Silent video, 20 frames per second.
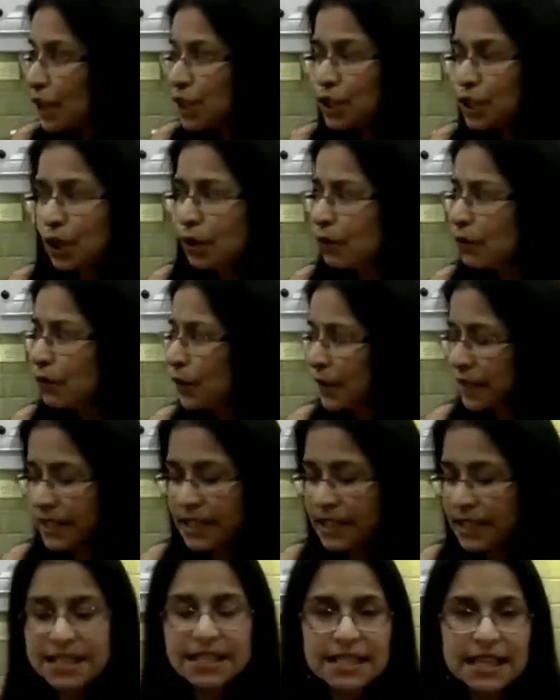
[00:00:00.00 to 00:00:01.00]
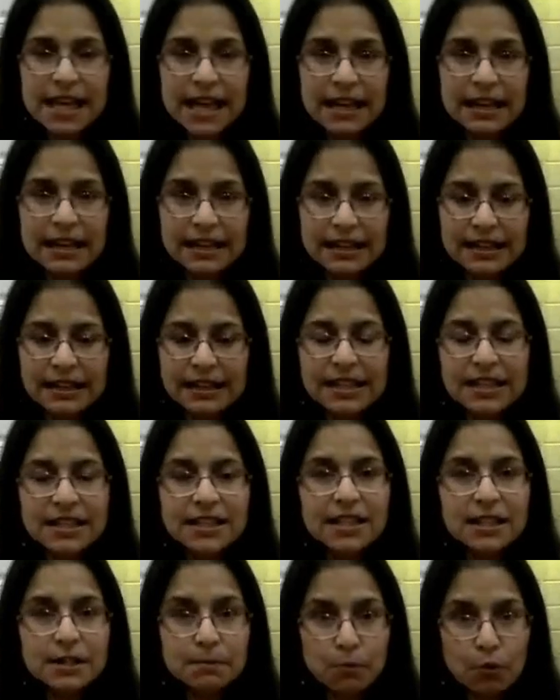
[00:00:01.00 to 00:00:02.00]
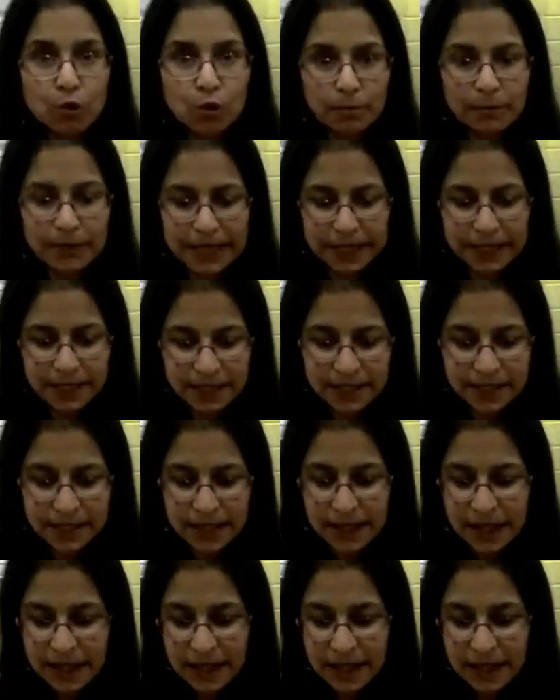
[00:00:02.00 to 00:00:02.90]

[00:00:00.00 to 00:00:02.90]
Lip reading: So for this salad, this is mung beans.